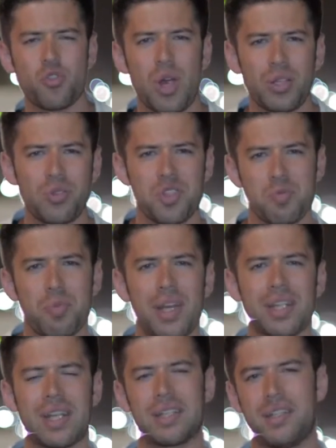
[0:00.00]
Try to
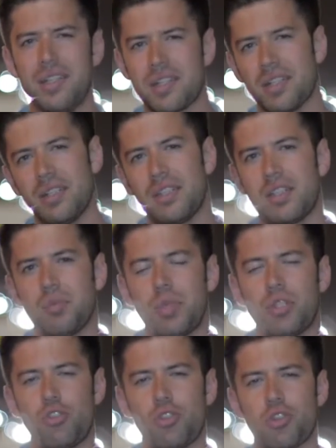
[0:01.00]
smile at least a little
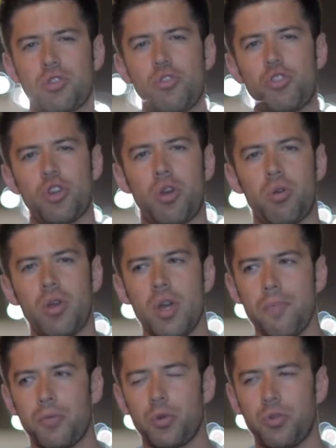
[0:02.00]
bit, just to show
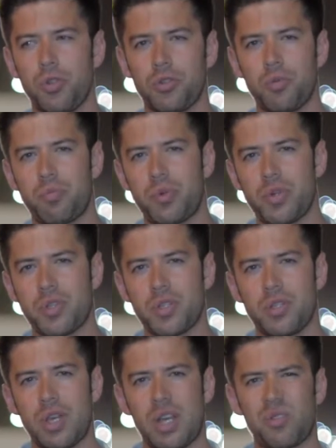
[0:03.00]
to the other
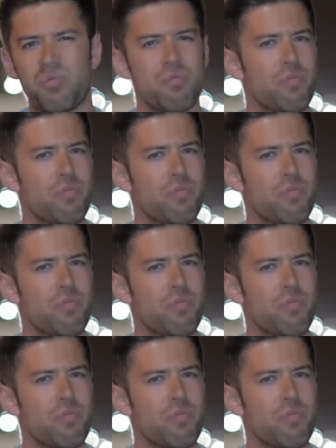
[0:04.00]
person that